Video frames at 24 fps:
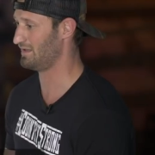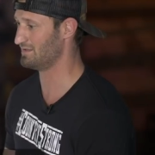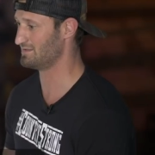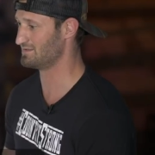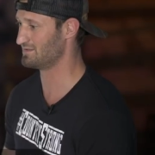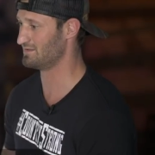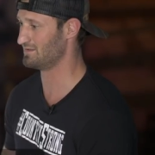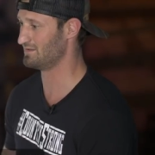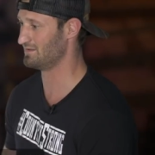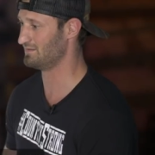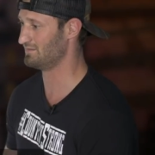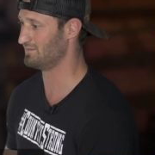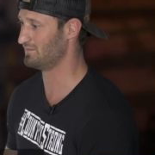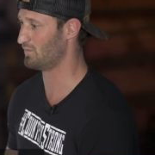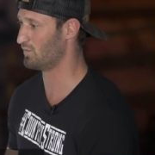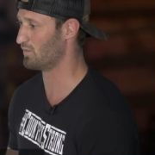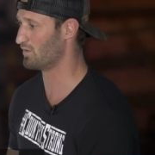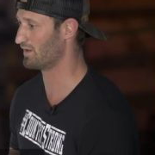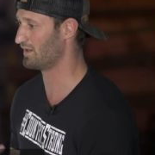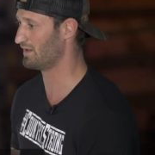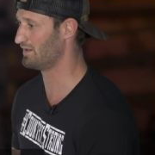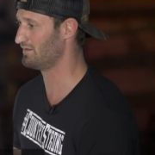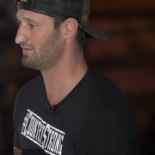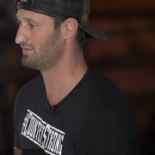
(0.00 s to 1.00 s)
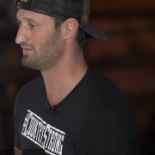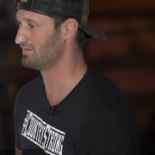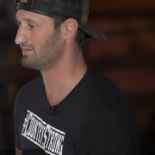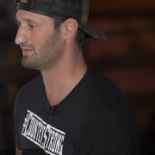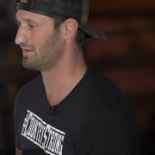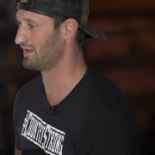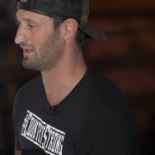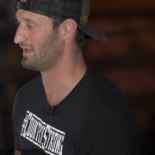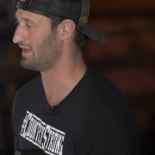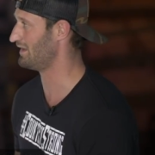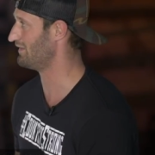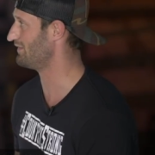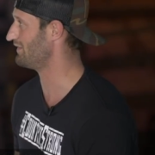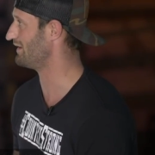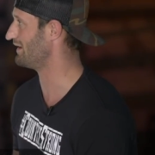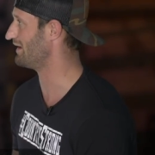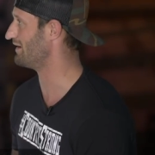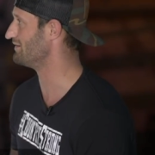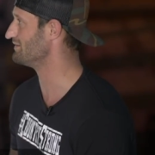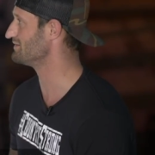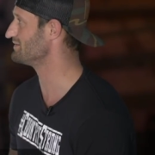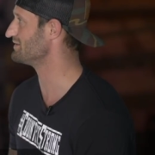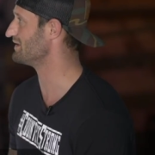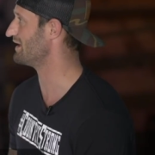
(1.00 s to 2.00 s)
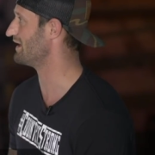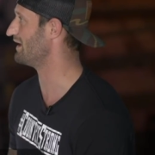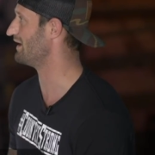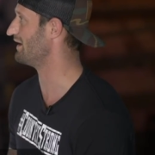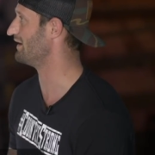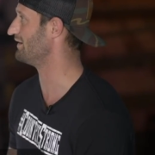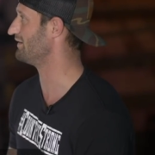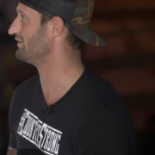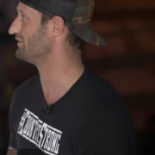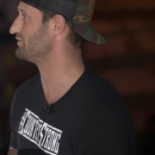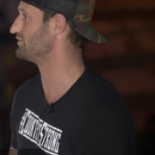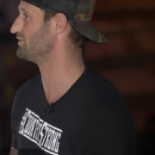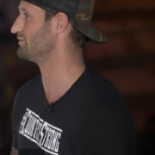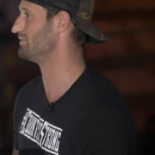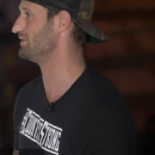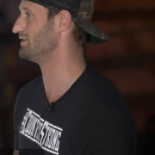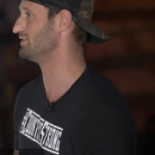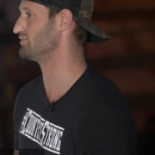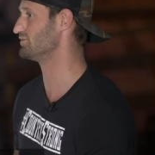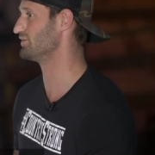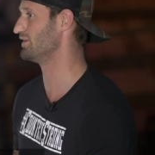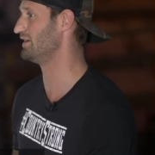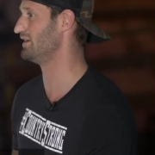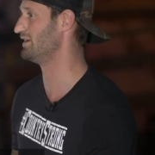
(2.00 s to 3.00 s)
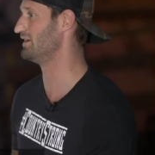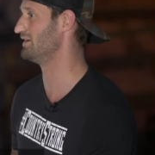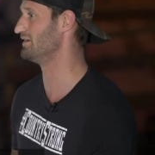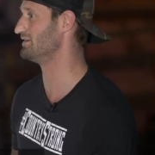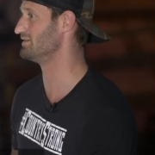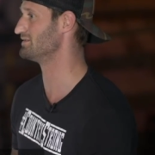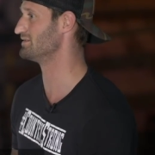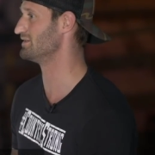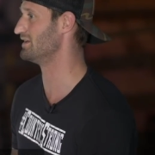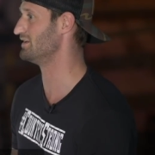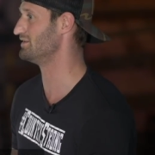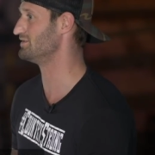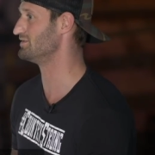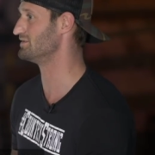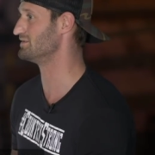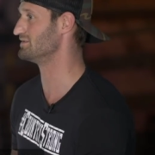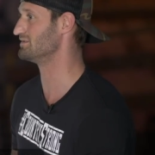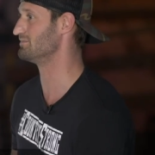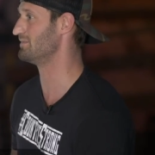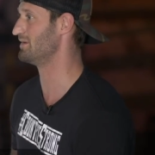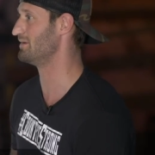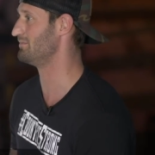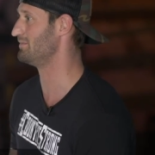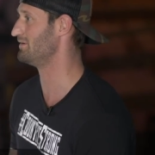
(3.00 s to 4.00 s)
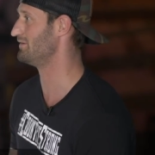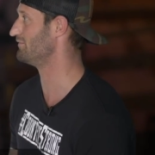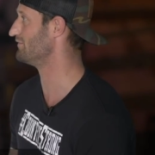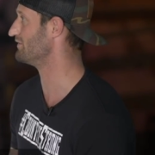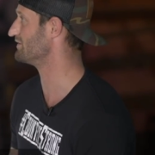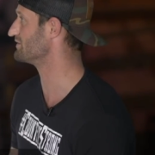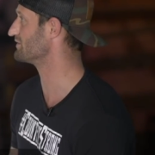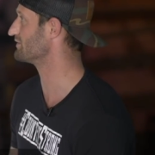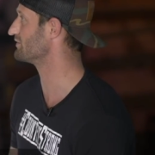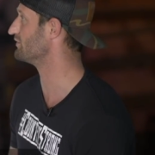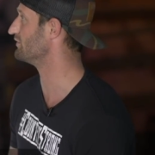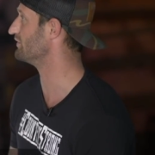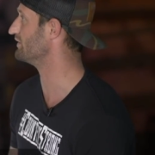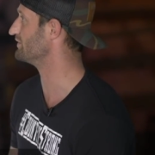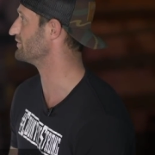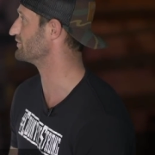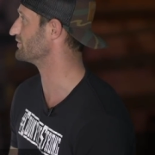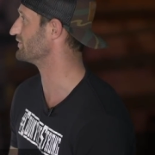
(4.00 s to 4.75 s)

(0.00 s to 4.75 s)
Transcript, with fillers: it is an organ like anything else yeah. and should be treated as such as maybe a physical